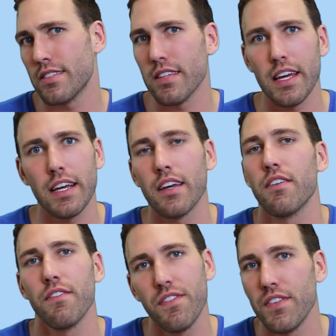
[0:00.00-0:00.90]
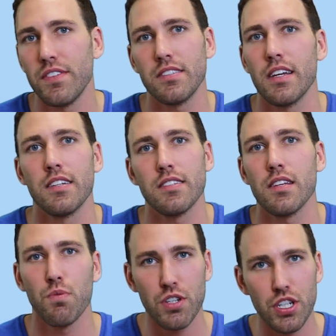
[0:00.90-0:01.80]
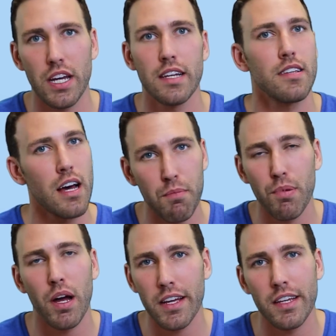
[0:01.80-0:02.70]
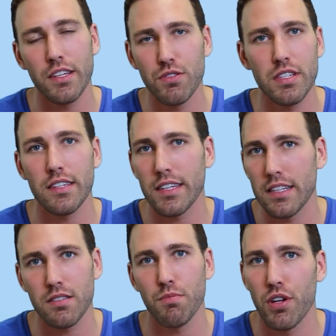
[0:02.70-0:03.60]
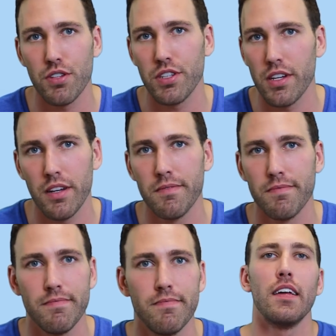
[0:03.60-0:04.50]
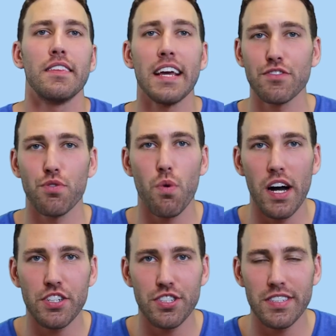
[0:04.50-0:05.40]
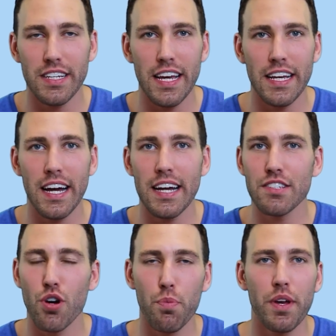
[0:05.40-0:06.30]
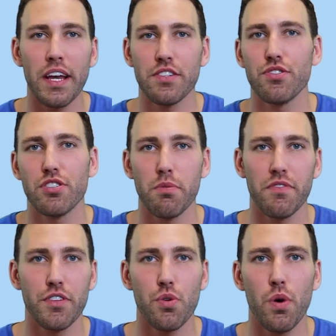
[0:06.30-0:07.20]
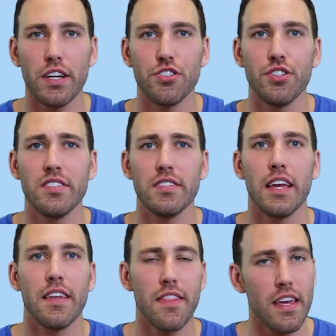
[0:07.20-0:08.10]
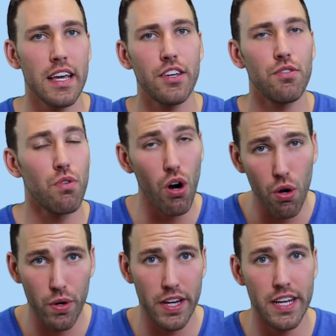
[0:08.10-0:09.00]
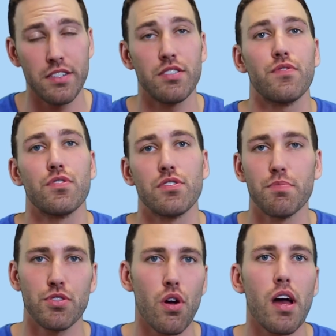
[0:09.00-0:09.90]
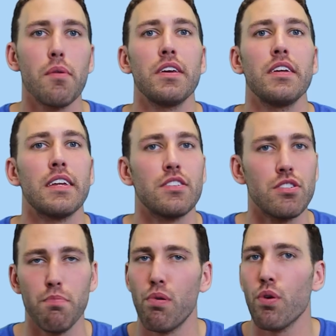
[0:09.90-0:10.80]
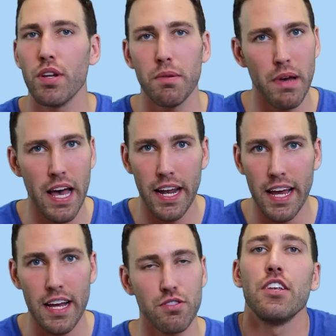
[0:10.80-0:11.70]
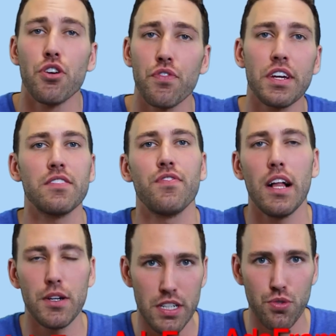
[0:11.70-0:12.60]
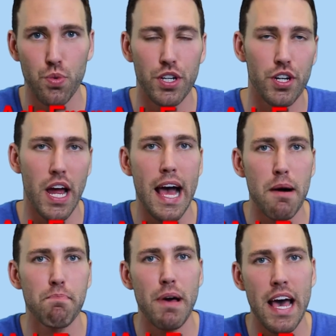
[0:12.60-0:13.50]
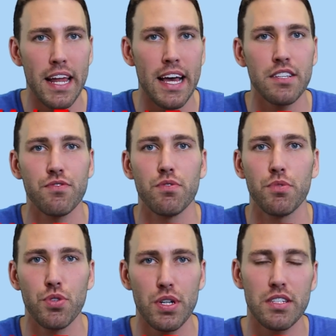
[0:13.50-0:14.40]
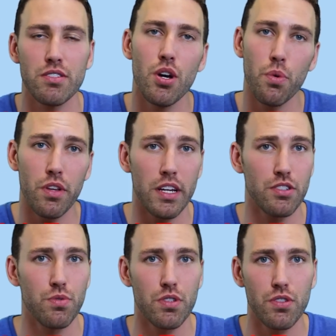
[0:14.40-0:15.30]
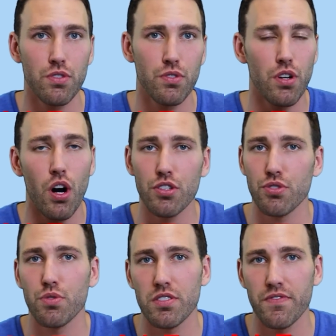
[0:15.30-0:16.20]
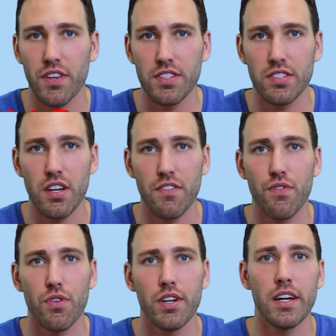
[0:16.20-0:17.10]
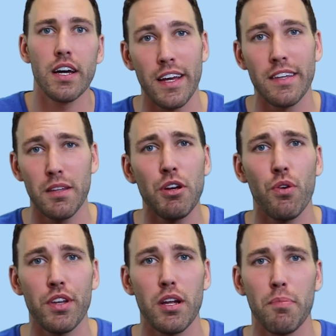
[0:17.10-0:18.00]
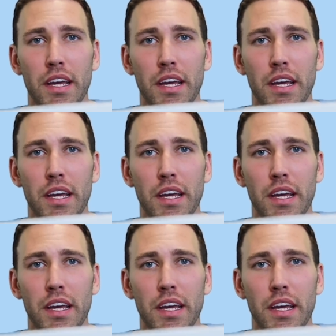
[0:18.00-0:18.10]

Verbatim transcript: it's like 50 cents, in which case I'm probably gonna use that to get some laundry done. Thanks for watching today, guys. Hope we answered some of your questions, and thank you always for subscribing and supporting Bad Ads. And don't forget to follow me on Twitter, at Bad Ads from Chris. We like to include all sorts of fun stuff for you. And let me hold it up